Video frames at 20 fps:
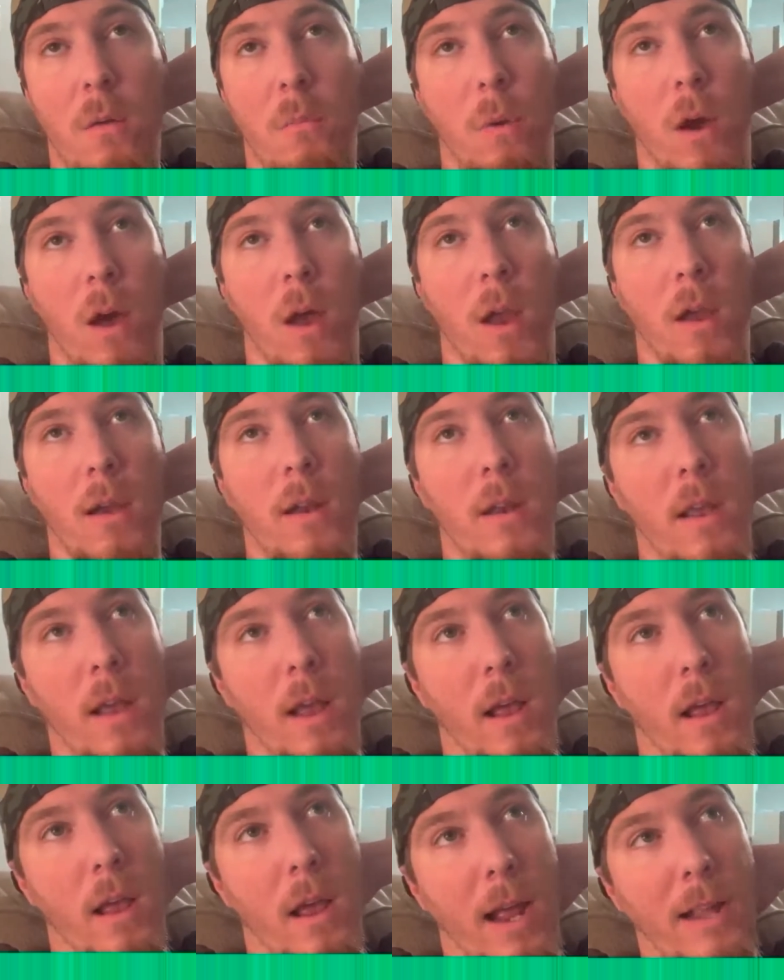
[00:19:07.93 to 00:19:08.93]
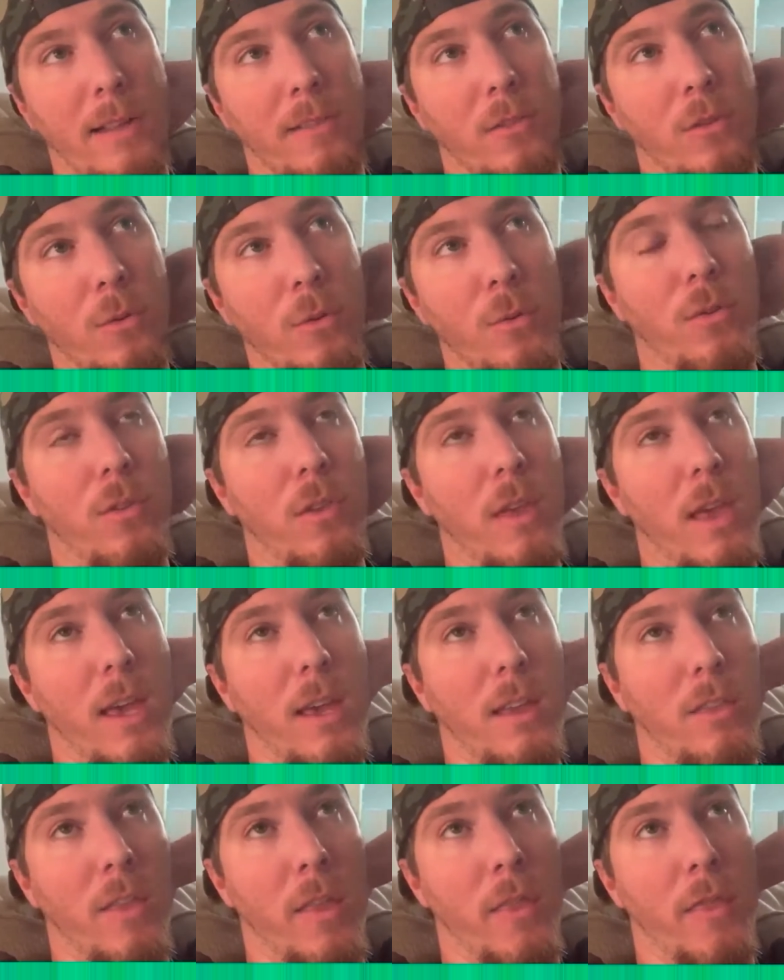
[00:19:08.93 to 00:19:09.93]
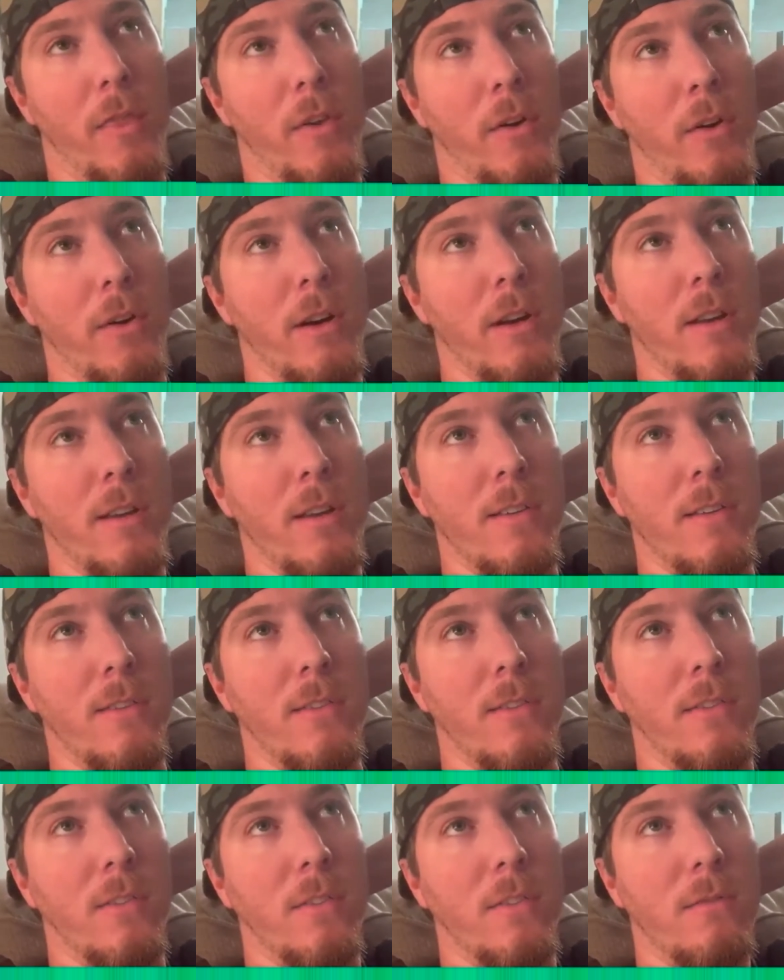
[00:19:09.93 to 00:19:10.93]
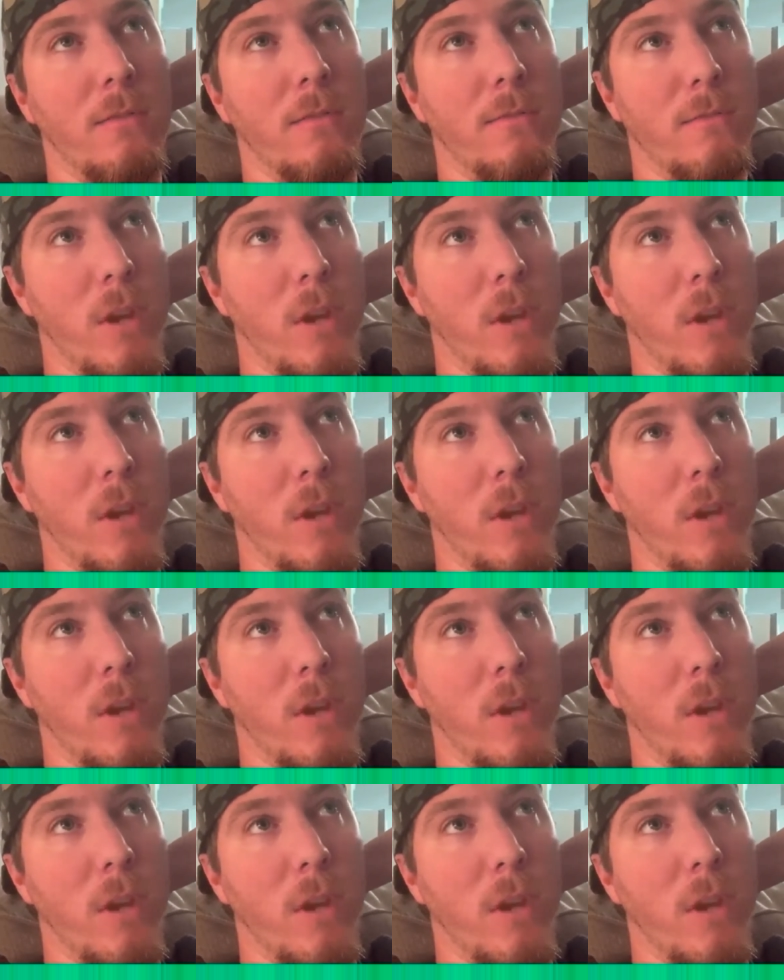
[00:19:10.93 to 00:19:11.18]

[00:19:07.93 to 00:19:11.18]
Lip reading: But I do think that there is